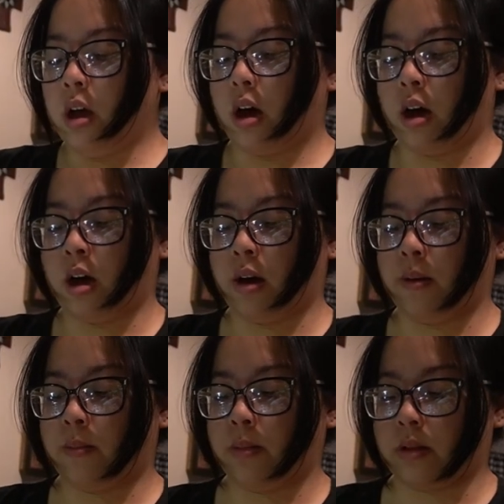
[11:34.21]

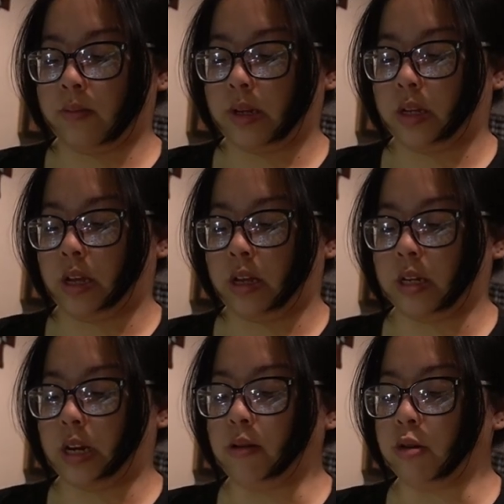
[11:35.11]
Um, let me see.
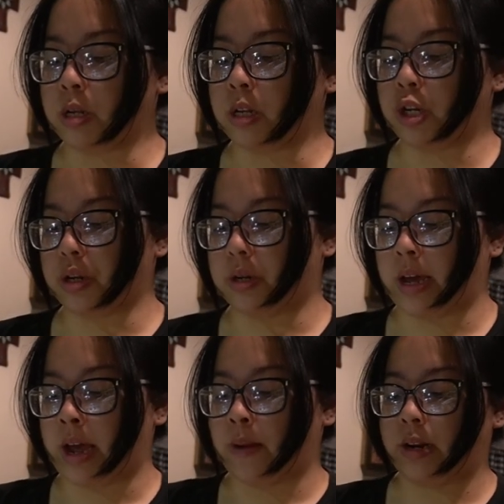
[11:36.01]
Today was just a chill
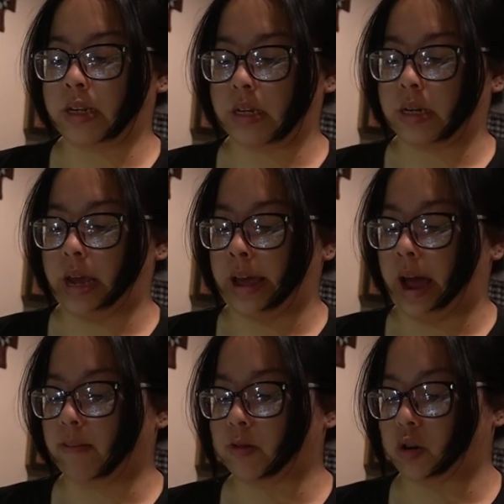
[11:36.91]
day. I mean, it's a day
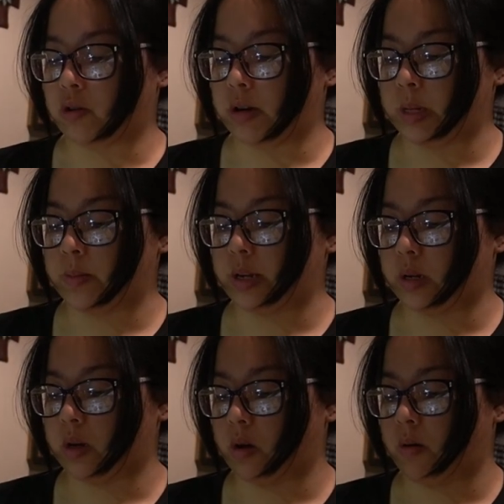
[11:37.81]
after Christmas,
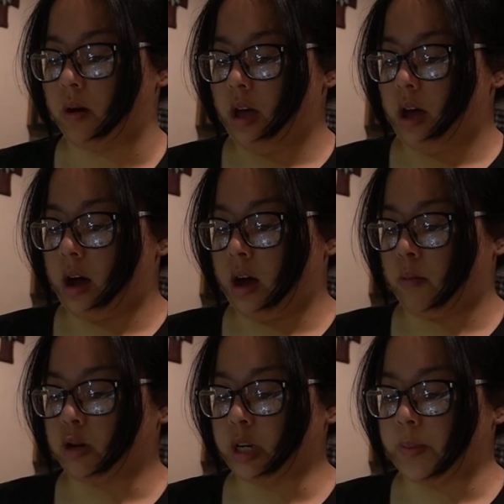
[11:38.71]
so um,
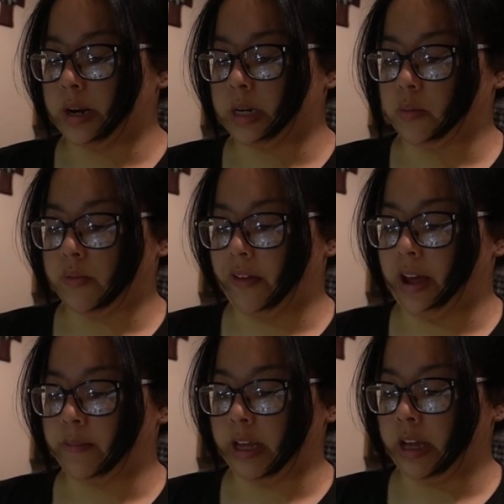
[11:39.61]
we're just spending time with
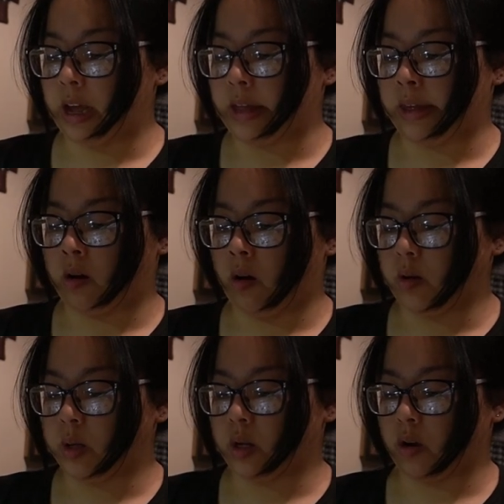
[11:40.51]
family. And then
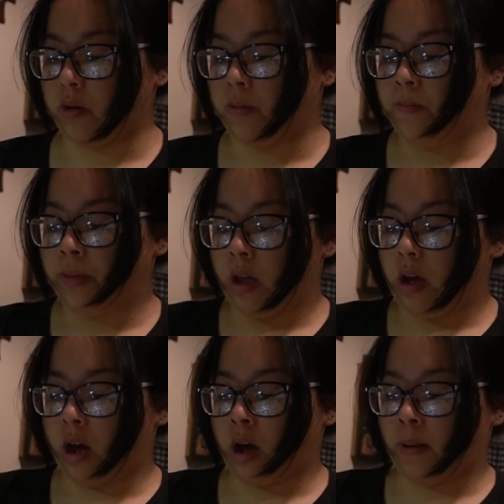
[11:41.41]
also,
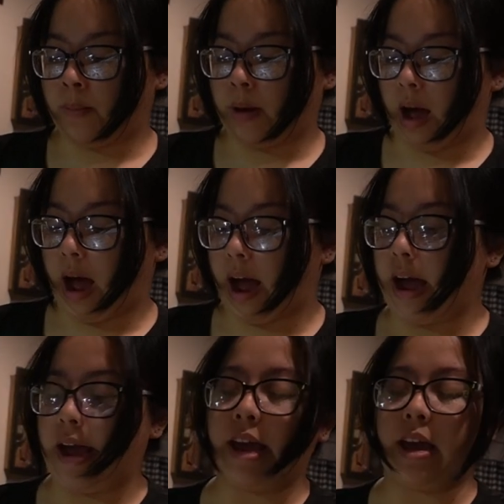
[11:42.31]
um,
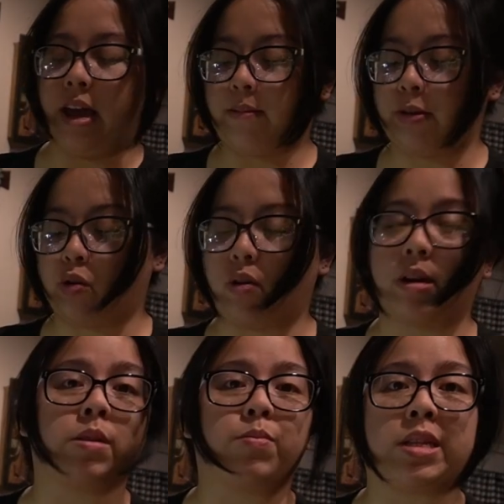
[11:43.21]
I have been
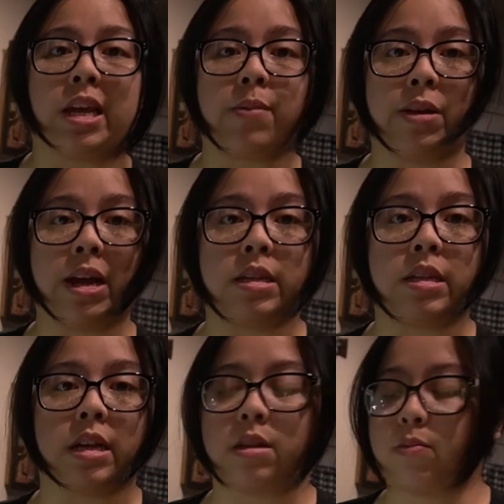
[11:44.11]
growing some snake plants,
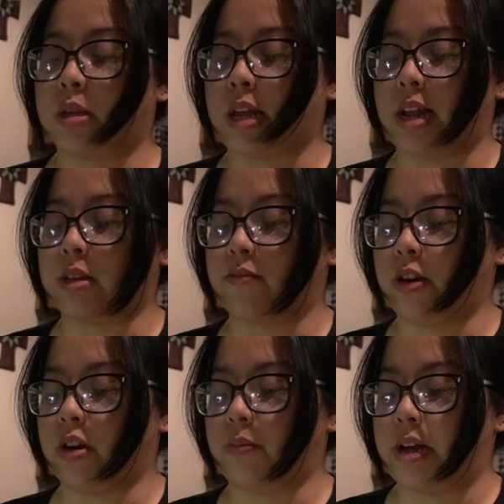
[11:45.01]
like some
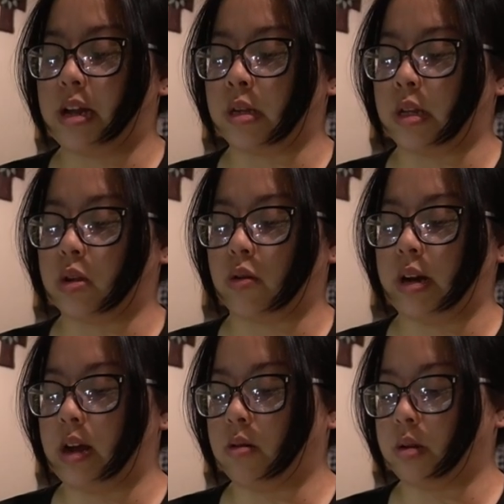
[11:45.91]
Sansevieria plants in the
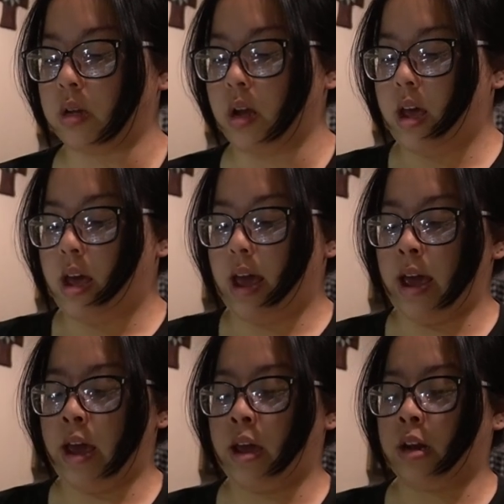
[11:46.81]
greenhouse.
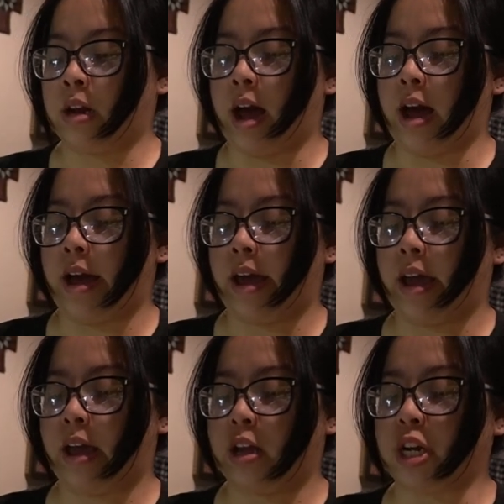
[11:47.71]
And
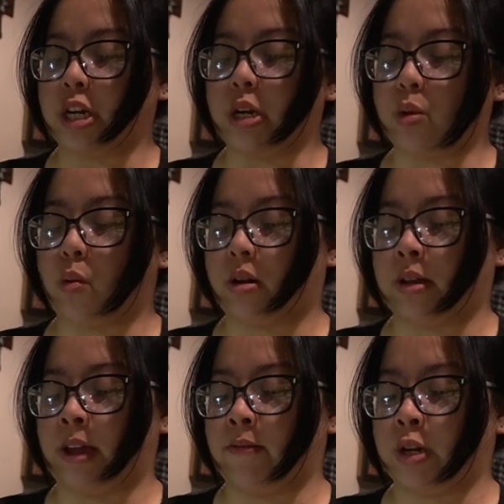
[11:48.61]
I change out the water
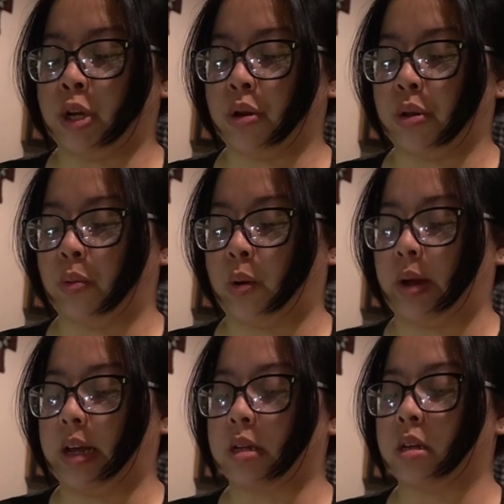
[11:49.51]
like every two to three
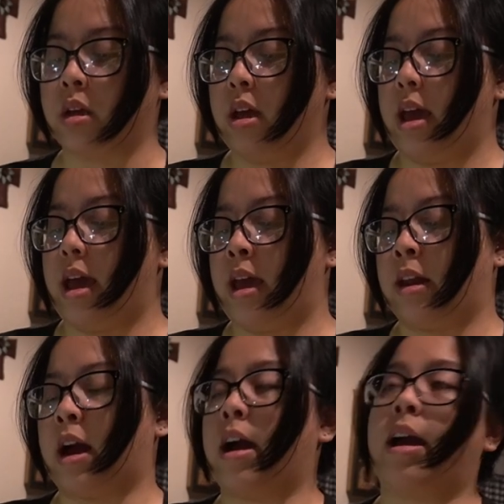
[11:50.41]
weeks
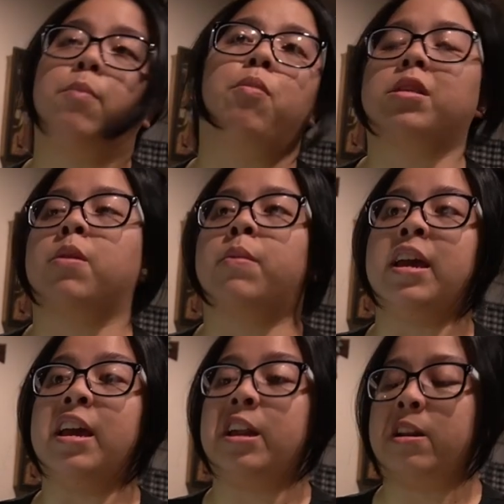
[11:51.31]
and I brought them
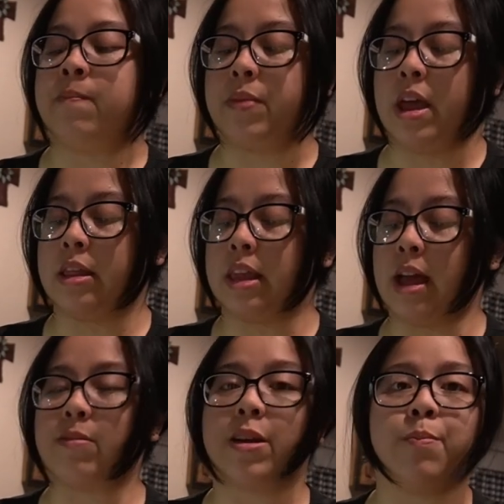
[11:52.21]
in and they
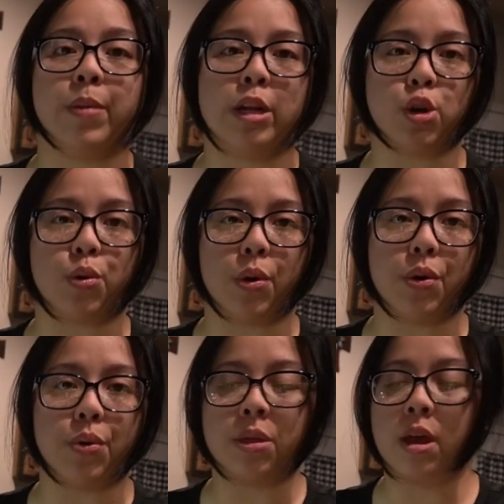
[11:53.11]
have like major
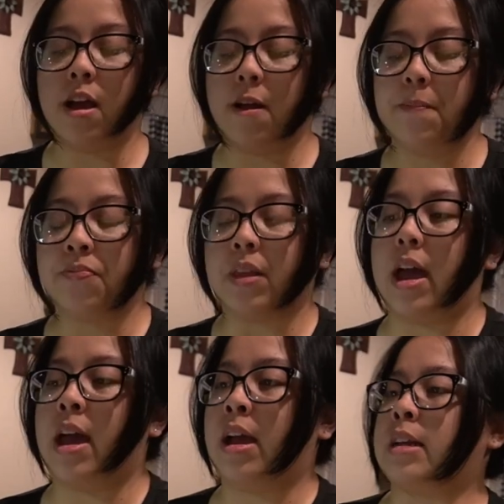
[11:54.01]
growth
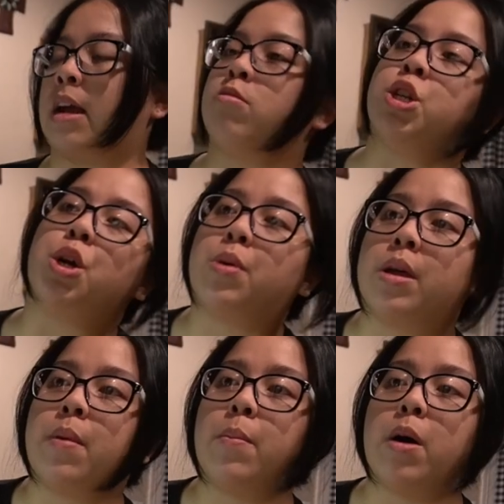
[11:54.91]
and I was
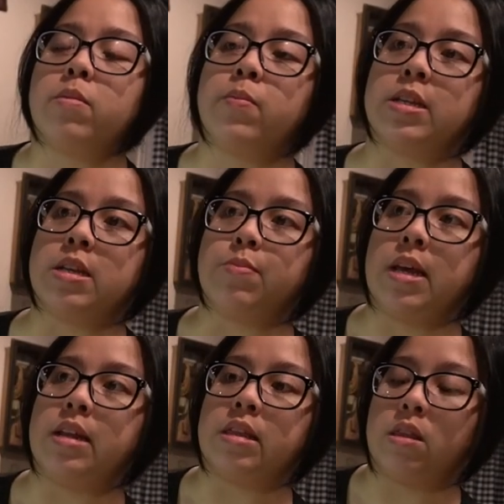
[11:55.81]
showing my mom and my
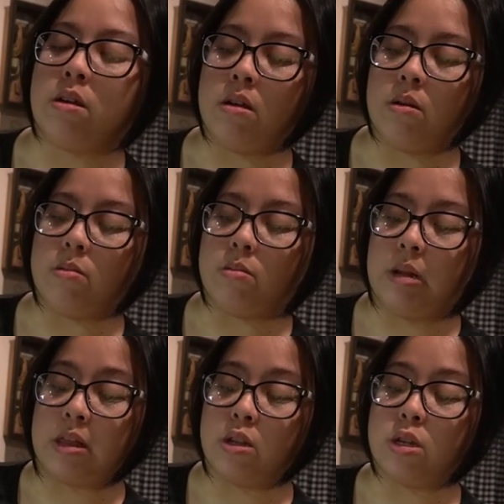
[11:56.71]
stepdad like the
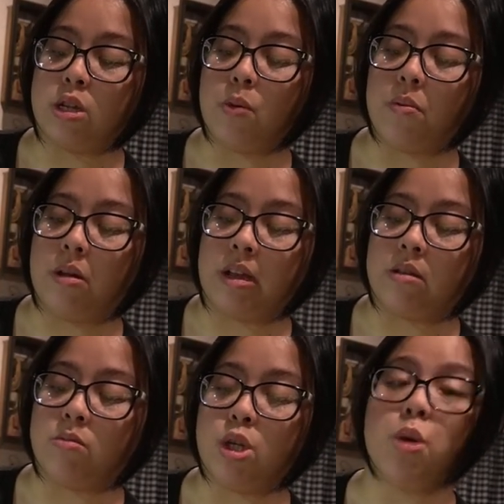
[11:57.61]
like the super
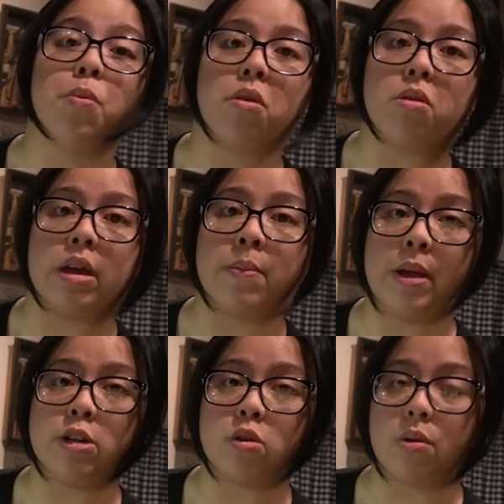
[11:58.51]
like super like major